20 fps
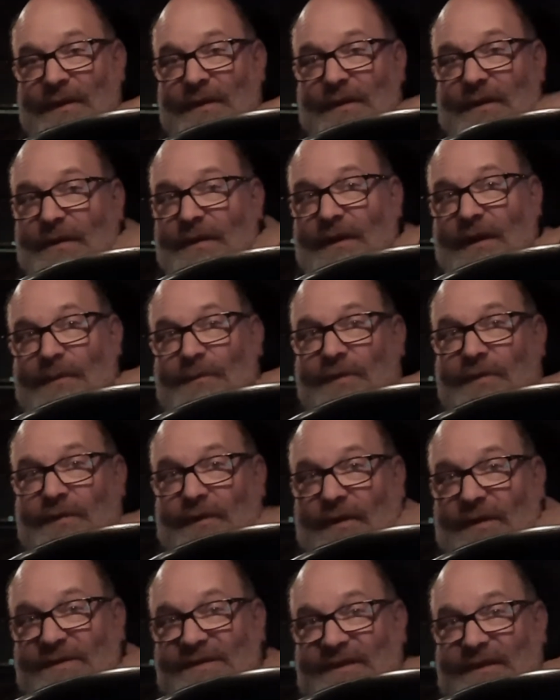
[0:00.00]
and I'm
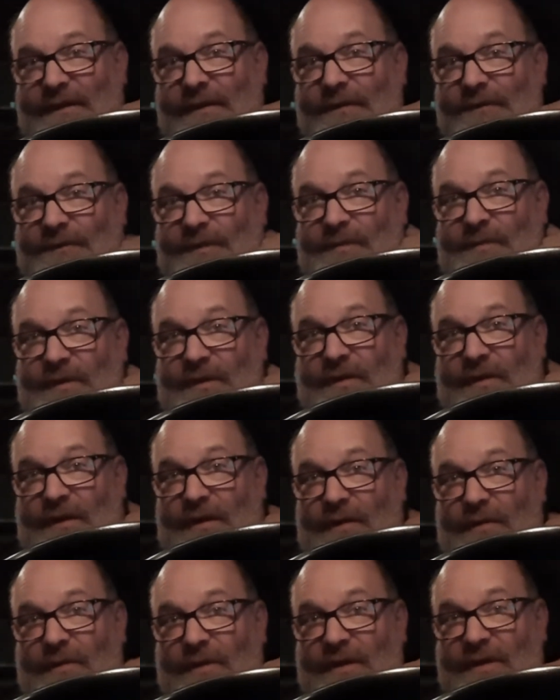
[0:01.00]
across town from the
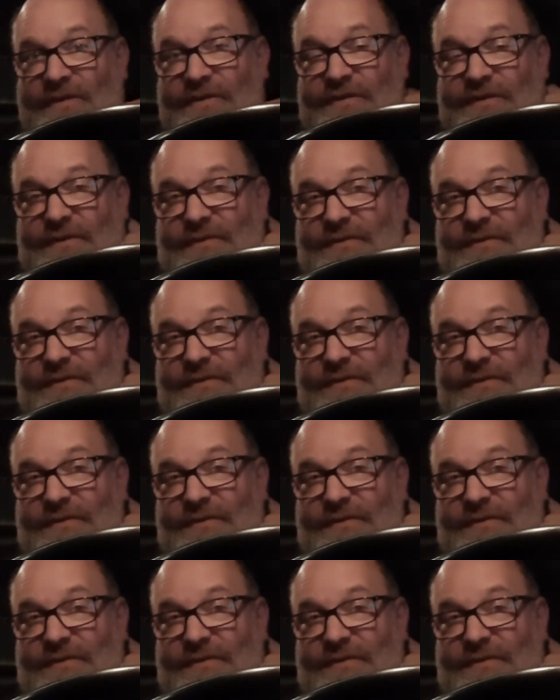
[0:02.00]
car wash.